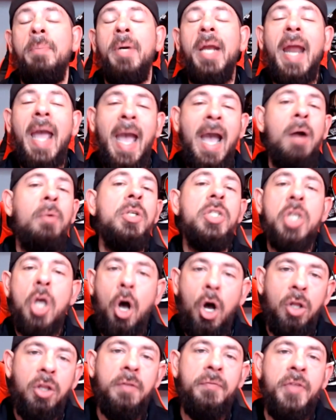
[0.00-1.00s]
But how is
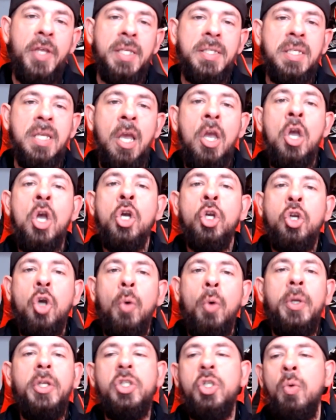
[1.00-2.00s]
all of this
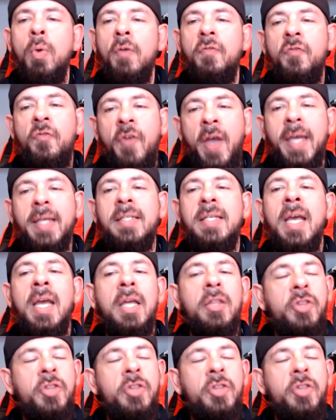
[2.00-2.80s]
going to affect